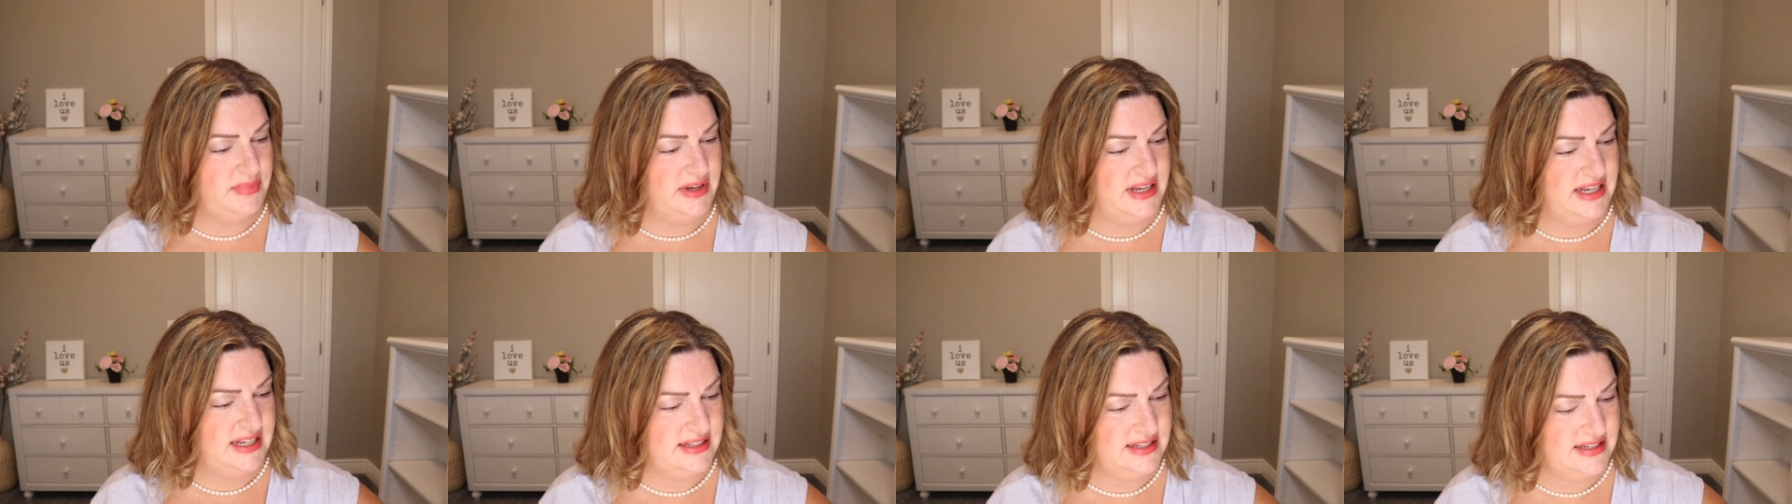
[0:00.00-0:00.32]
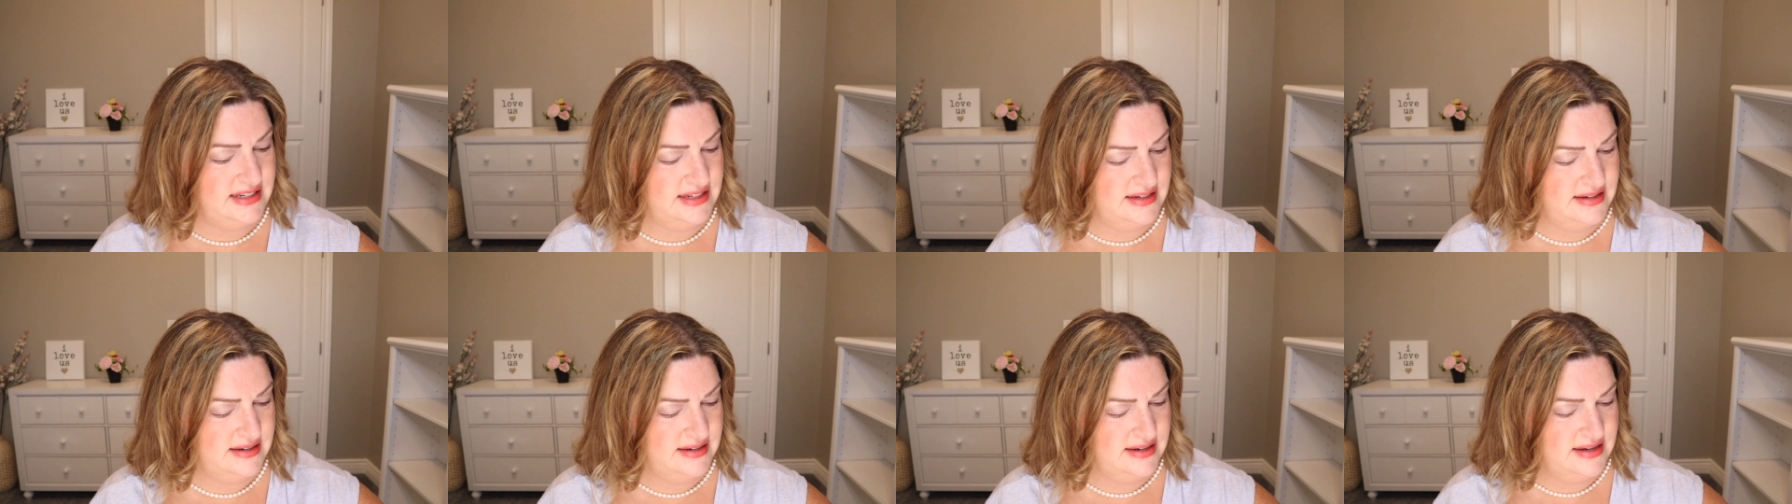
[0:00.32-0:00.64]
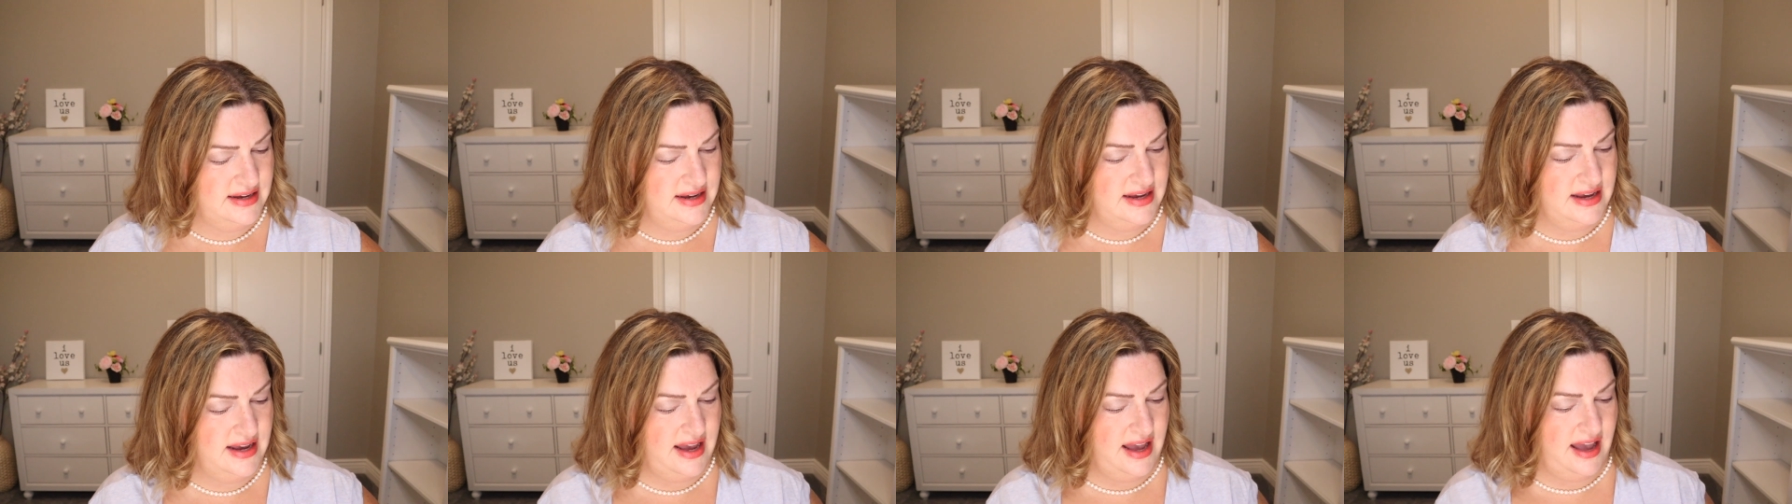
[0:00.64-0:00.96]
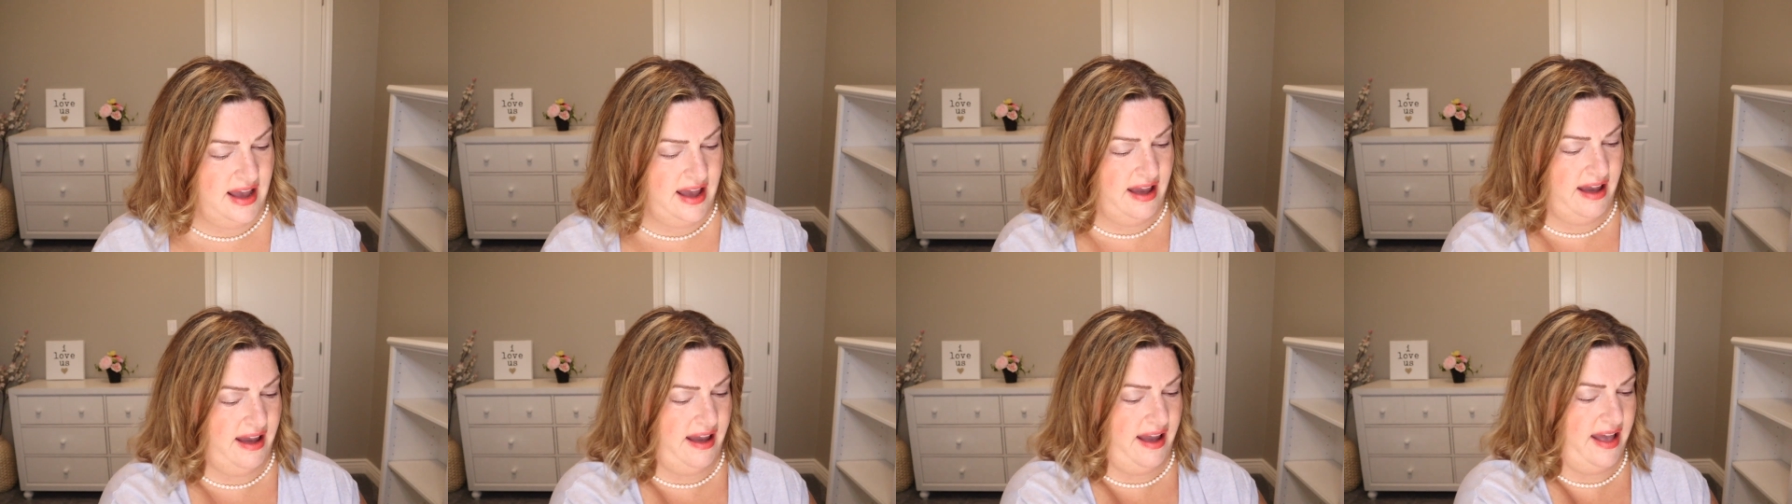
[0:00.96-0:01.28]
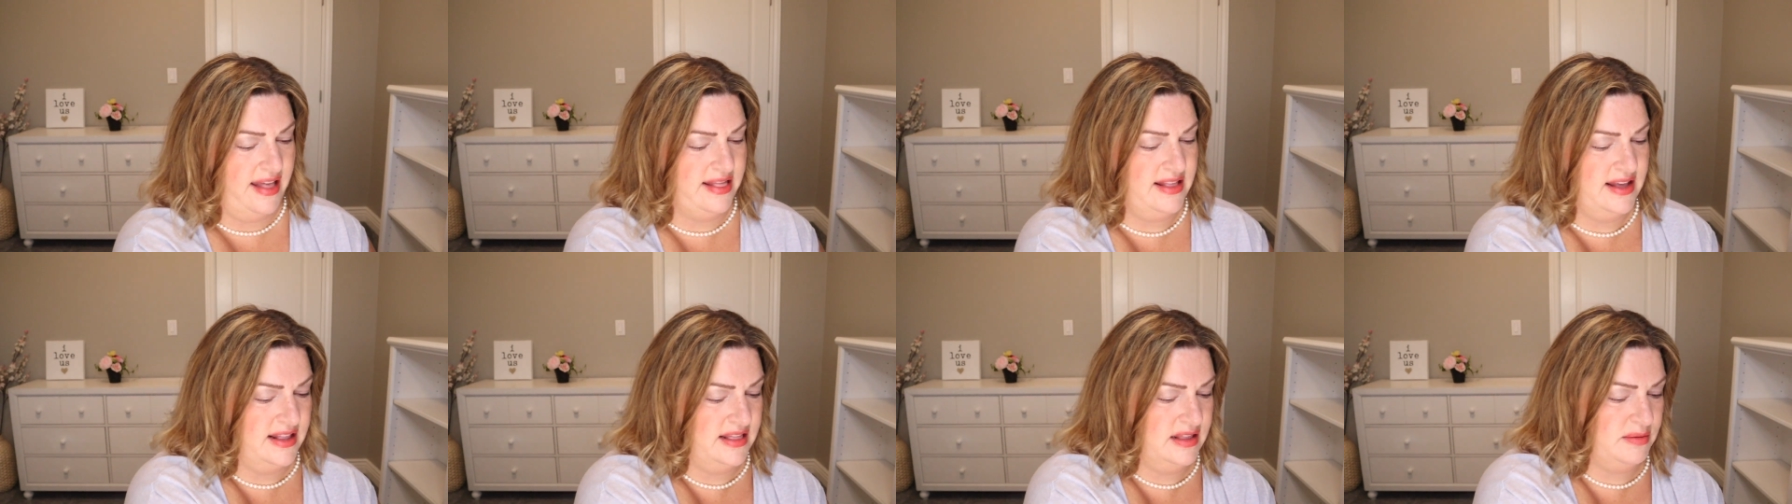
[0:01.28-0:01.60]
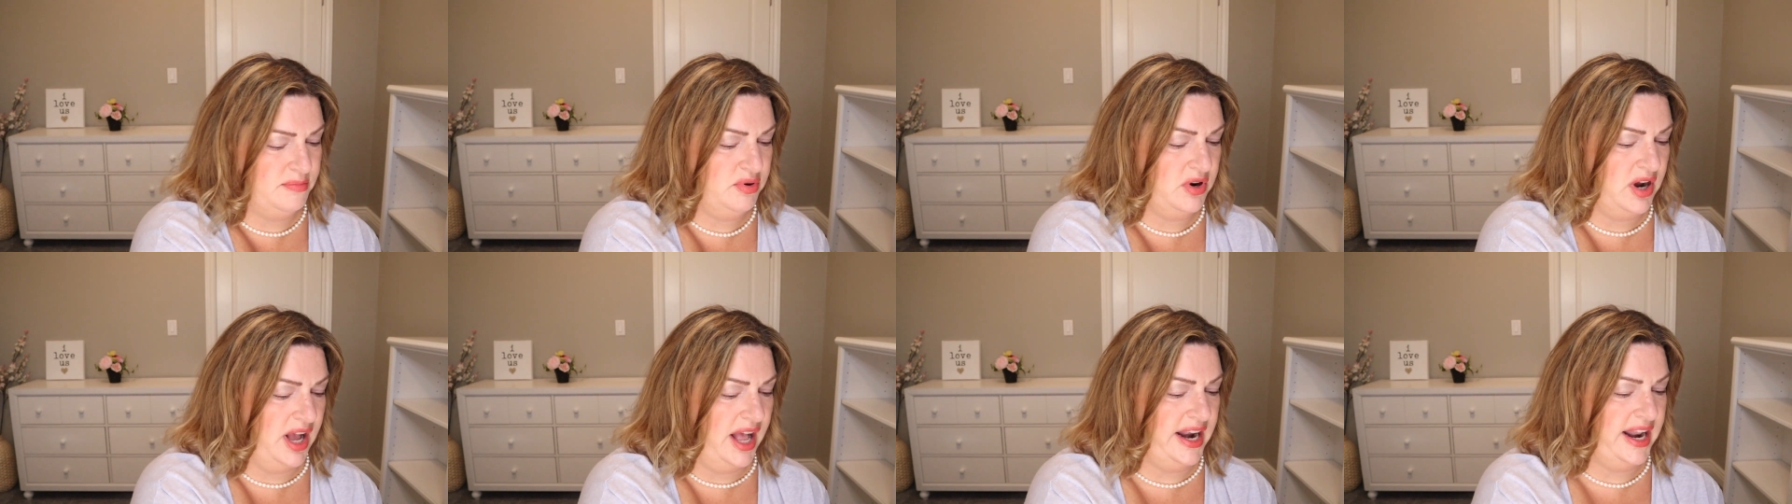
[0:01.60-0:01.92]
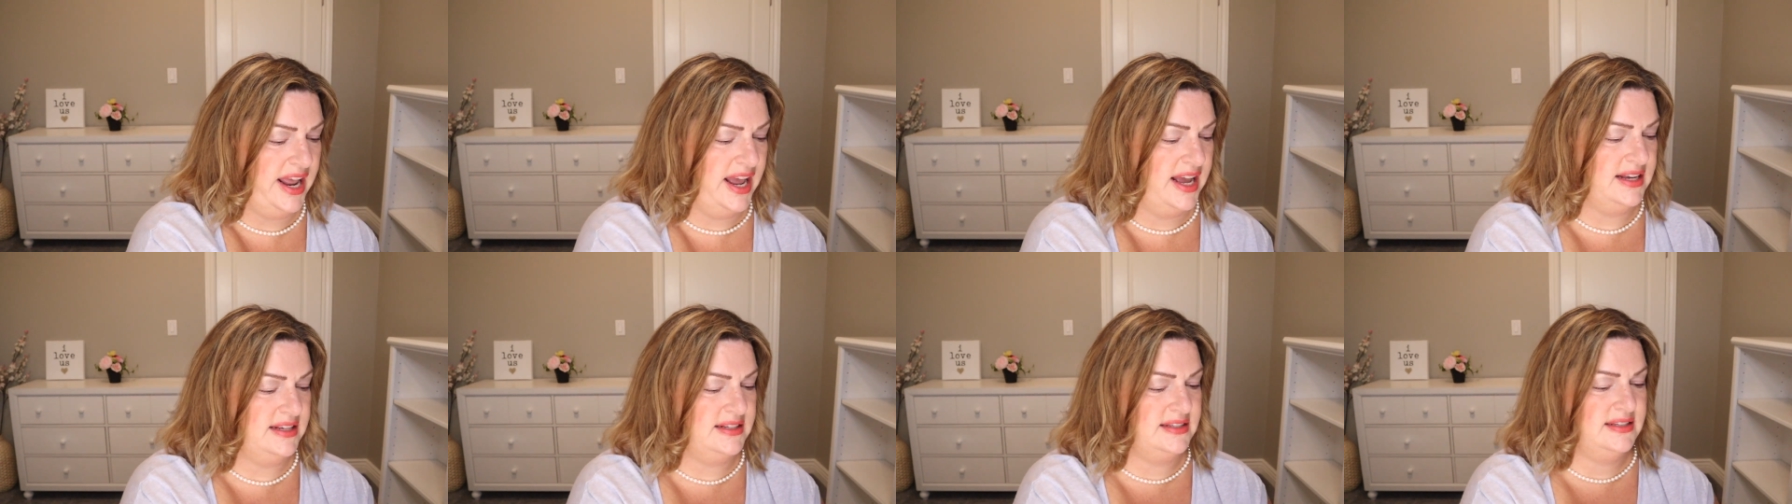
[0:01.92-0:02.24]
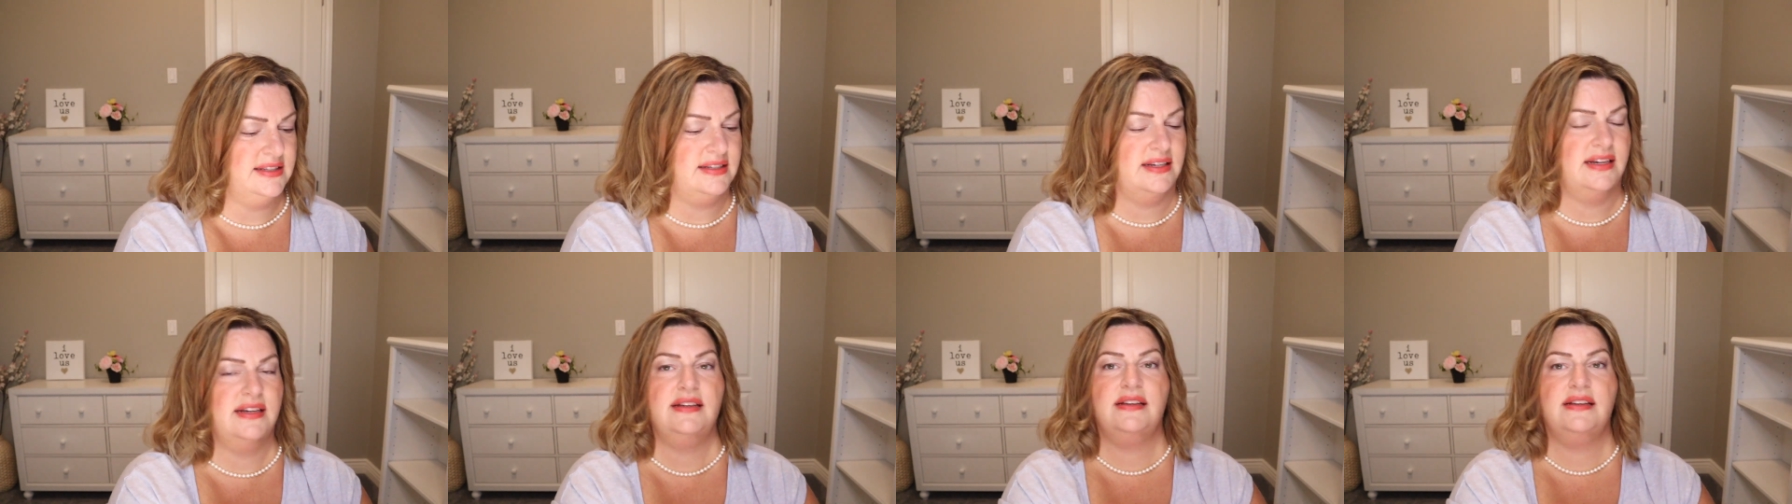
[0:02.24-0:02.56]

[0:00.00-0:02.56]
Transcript: but. And then the products